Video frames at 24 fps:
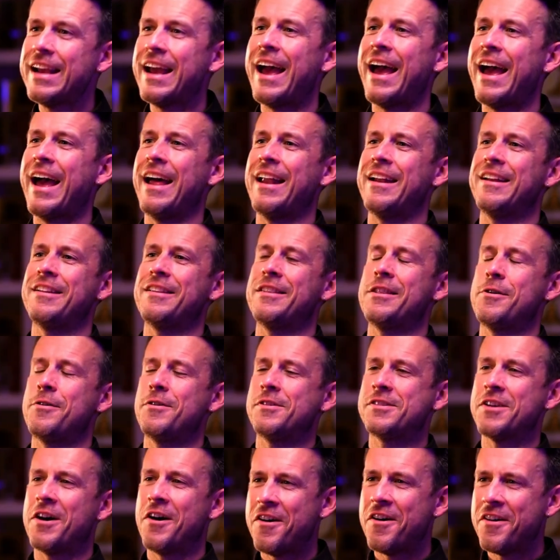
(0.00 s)
And
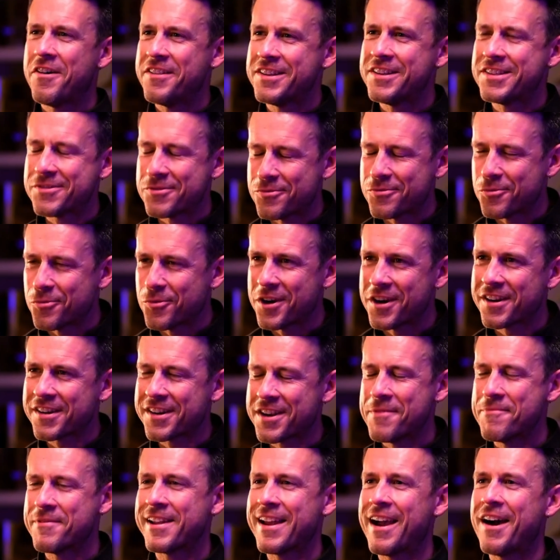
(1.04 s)
there's all this work
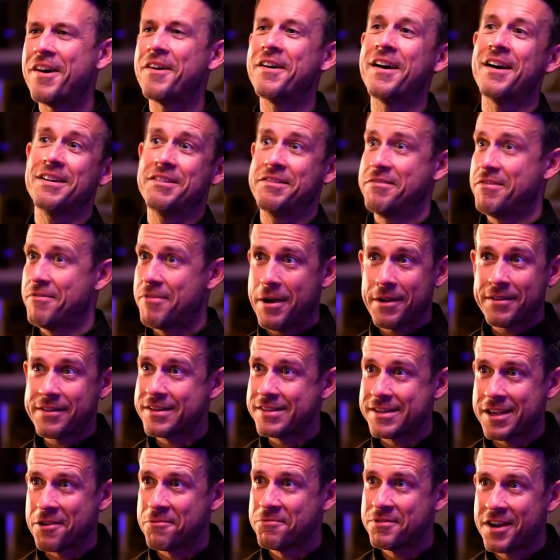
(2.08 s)
coming out about the
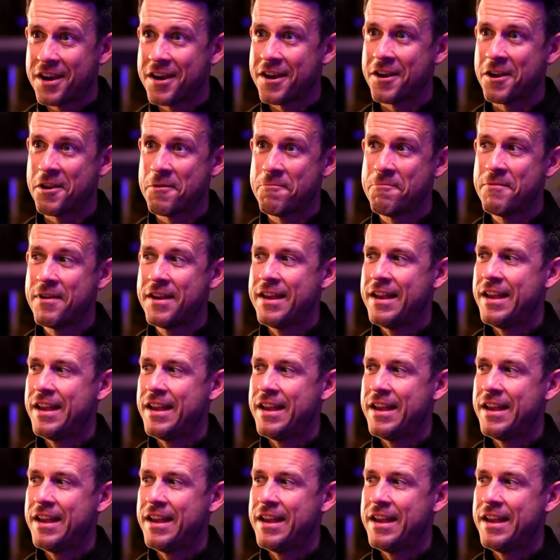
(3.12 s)
same time